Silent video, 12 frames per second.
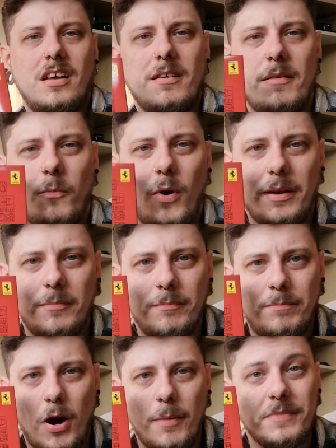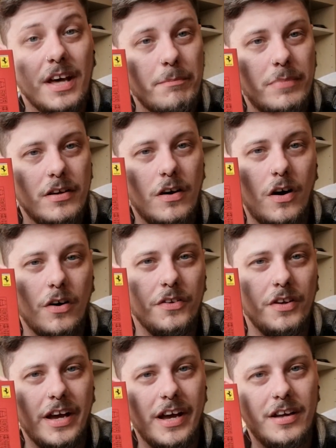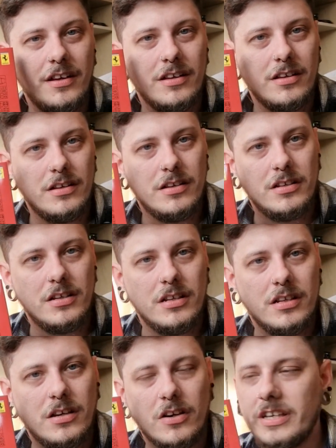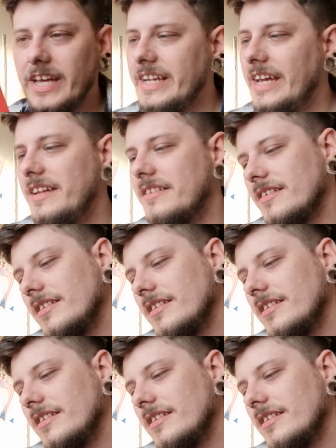One popped up on King Kit.